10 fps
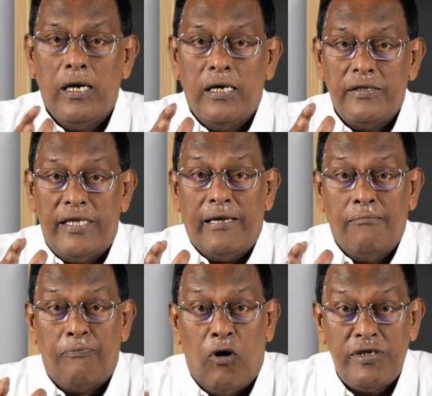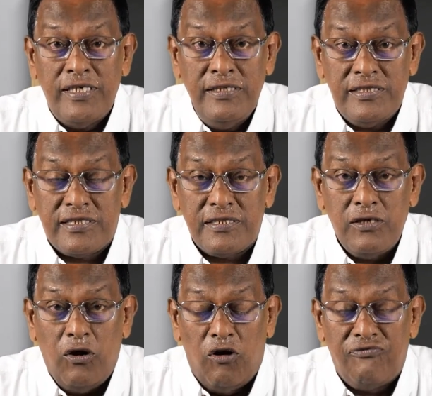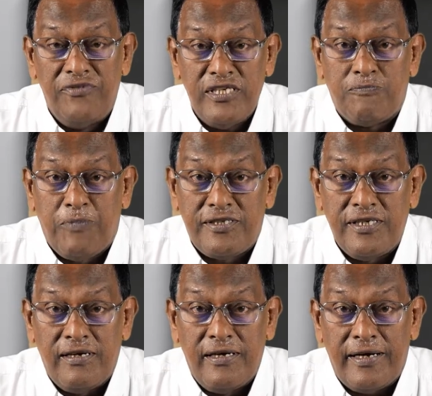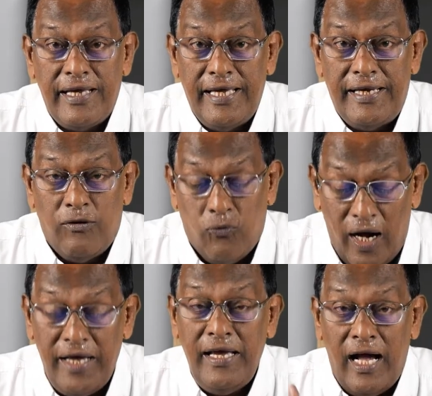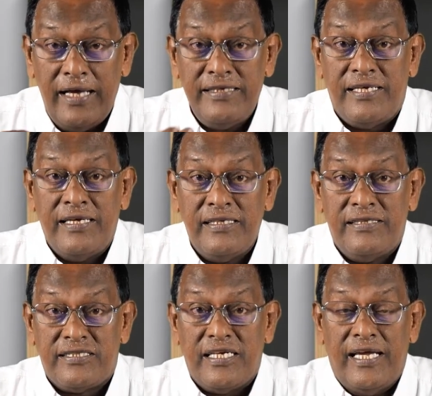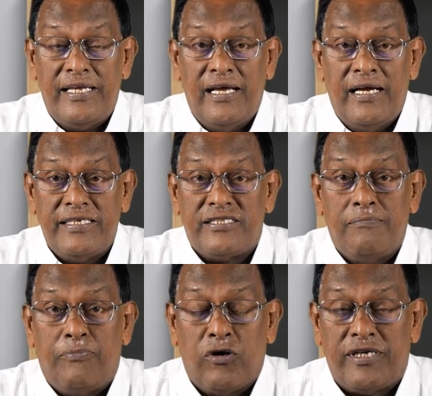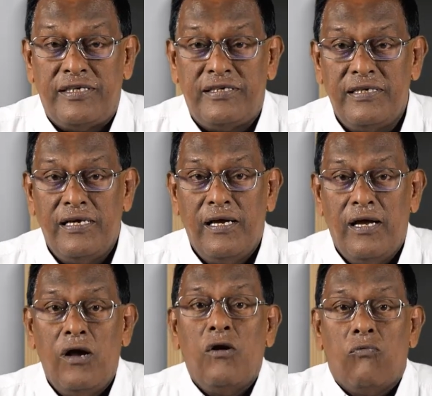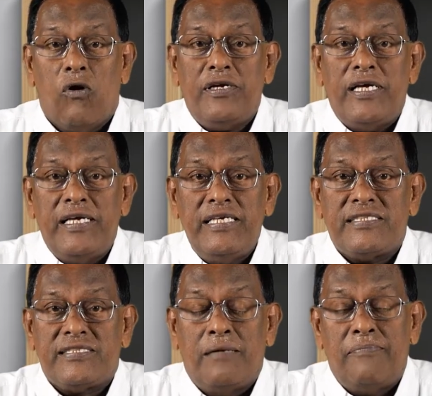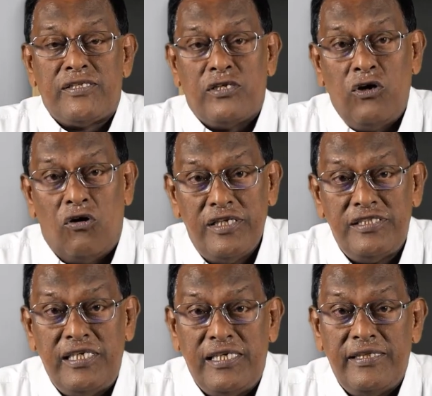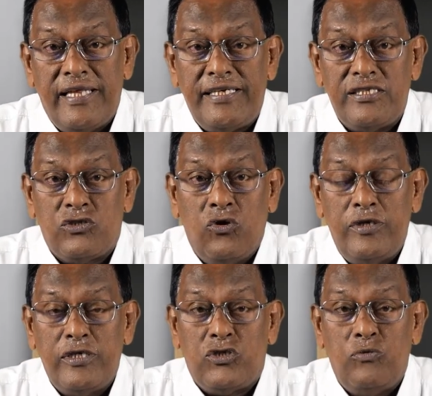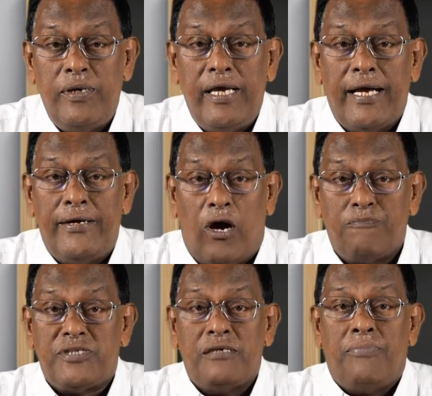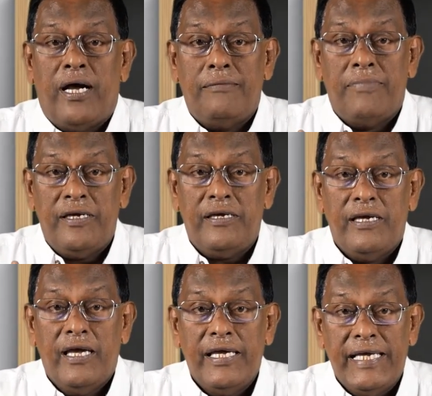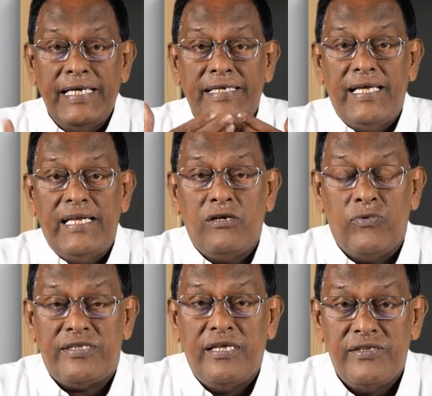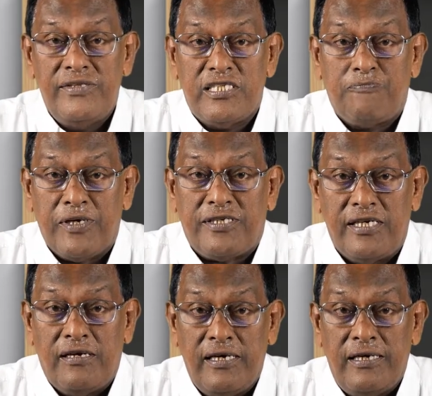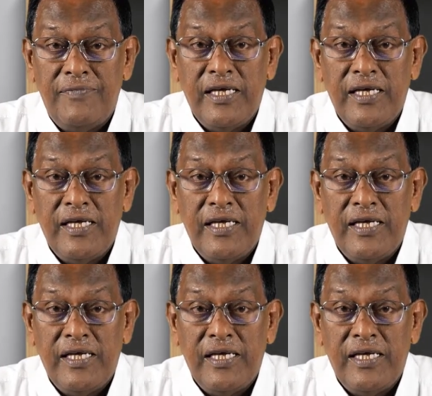The importance of this particular area, why I think this area is important. What is the methodology that is going to be adopted by me in dealing with this particular